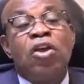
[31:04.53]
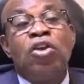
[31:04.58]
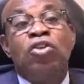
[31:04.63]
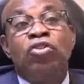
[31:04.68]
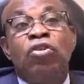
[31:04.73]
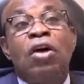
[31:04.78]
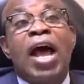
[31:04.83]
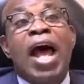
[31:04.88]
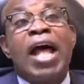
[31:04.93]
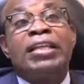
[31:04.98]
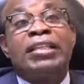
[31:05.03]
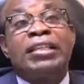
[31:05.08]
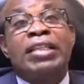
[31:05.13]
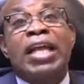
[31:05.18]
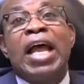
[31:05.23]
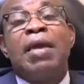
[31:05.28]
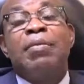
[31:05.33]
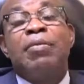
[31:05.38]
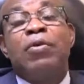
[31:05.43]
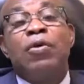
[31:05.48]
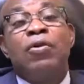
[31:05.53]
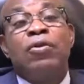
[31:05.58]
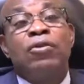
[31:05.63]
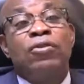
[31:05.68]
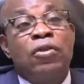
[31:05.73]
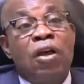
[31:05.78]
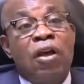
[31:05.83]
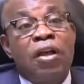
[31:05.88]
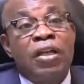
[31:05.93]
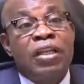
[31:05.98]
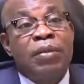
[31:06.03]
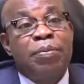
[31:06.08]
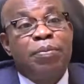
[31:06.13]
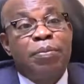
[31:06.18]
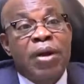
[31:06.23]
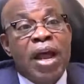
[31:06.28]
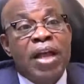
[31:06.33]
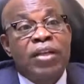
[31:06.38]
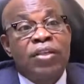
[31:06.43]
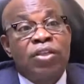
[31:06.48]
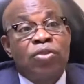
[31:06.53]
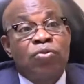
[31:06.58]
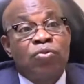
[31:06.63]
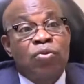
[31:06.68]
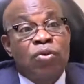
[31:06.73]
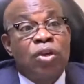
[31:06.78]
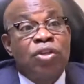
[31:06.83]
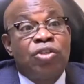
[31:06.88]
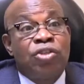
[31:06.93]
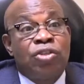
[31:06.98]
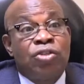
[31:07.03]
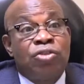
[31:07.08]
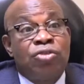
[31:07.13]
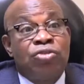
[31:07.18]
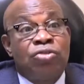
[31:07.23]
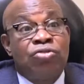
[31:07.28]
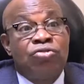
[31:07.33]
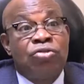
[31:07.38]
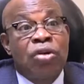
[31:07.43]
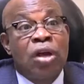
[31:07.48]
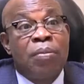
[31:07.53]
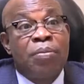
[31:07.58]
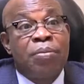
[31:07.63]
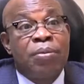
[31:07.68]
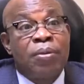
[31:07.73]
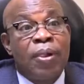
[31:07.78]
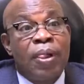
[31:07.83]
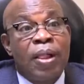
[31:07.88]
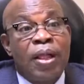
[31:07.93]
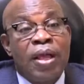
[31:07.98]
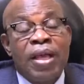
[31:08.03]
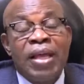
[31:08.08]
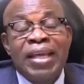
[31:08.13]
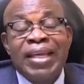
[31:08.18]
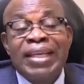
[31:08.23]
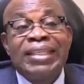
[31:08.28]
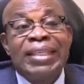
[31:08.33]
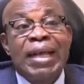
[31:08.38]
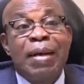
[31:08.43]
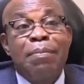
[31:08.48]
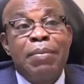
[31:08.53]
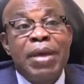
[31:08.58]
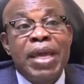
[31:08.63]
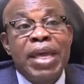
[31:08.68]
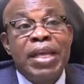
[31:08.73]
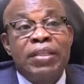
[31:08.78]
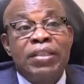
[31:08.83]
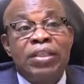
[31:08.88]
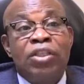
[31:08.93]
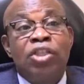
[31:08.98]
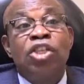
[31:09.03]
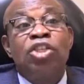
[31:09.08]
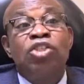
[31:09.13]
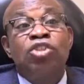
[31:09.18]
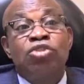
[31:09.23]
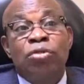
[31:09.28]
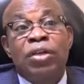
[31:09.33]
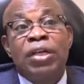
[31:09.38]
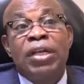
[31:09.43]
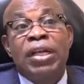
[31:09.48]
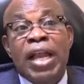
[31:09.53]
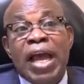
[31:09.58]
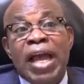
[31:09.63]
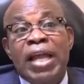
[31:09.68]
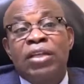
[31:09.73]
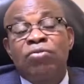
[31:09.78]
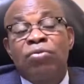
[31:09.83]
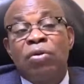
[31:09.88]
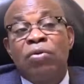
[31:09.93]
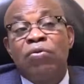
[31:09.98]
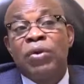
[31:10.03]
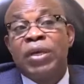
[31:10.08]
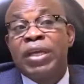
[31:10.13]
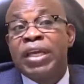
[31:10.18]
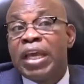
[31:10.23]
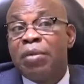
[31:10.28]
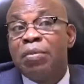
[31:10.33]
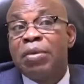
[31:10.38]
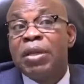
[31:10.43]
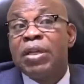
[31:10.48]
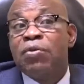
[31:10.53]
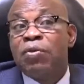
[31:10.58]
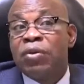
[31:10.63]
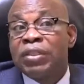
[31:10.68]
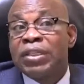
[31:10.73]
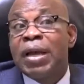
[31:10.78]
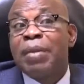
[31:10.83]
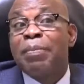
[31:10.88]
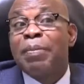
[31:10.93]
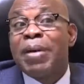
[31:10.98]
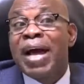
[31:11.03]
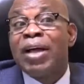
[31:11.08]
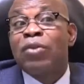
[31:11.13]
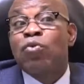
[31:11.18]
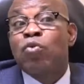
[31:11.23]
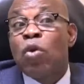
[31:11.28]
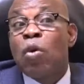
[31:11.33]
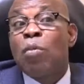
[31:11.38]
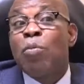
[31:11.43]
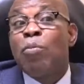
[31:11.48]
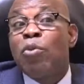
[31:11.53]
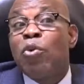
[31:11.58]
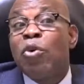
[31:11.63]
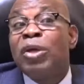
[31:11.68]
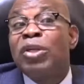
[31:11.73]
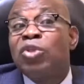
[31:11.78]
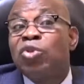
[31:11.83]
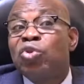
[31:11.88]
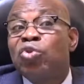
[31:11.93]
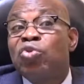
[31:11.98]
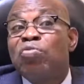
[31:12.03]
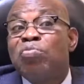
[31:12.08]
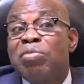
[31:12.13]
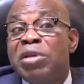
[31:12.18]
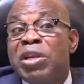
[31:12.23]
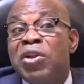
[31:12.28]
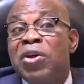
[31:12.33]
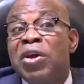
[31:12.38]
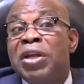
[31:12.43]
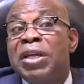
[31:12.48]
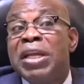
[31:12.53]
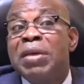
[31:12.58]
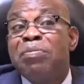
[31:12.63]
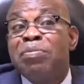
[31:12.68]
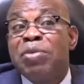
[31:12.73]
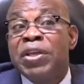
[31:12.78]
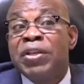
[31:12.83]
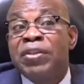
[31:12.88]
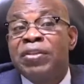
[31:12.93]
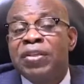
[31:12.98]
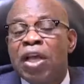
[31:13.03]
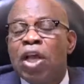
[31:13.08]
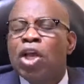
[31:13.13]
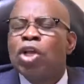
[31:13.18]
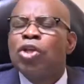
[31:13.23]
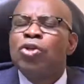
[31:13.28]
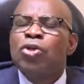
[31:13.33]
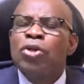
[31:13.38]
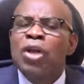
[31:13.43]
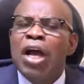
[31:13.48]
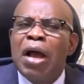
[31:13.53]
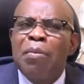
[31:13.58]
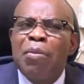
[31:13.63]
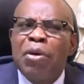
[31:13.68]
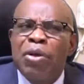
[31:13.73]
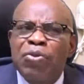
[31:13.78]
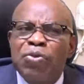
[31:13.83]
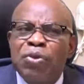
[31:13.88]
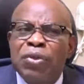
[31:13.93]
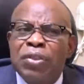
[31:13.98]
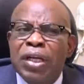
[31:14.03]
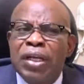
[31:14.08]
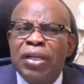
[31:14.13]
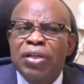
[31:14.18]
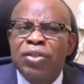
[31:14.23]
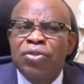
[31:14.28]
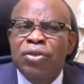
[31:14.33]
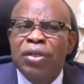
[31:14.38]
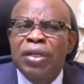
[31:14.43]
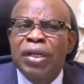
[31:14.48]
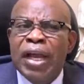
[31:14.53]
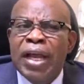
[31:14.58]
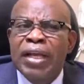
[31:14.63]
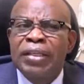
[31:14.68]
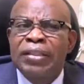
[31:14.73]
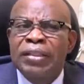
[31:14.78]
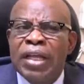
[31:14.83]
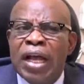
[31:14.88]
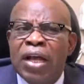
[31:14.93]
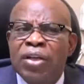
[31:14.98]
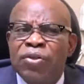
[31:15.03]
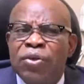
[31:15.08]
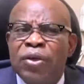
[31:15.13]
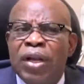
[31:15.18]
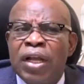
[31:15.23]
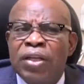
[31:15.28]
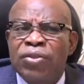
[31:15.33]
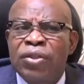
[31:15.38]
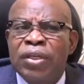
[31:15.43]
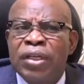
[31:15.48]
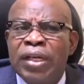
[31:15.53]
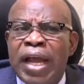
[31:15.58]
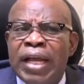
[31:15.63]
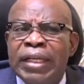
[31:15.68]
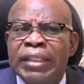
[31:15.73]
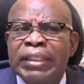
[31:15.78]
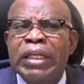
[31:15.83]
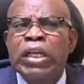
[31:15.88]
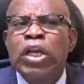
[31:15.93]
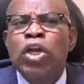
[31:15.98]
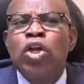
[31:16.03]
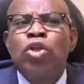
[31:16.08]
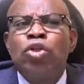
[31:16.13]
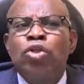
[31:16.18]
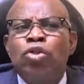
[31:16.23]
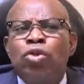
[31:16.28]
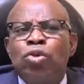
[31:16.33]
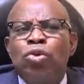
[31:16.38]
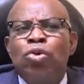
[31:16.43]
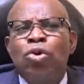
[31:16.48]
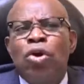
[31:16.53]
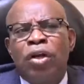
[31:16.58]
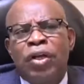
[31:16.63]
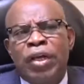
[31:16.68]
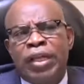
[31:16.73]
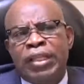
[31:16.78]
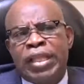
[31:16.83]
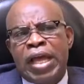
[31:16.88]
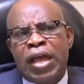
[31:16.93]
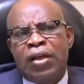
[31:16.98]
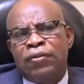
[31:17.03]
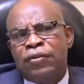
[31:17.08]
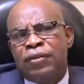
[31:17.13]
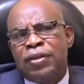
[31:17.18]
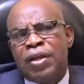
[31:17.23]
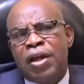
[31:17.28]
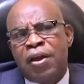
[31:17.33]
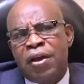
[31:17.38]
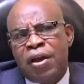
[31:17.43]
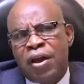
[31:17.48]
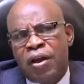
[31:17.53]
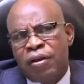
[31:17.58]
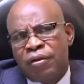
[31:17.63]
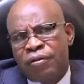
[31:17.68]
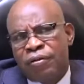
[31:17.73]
So as time goes on, the prices will continue to drop. It's amazing. The street lights, when we came in, it was about 1.2 million a piece. Do you know how much we sell in street lights now? Solar street lights, 200,000 naira.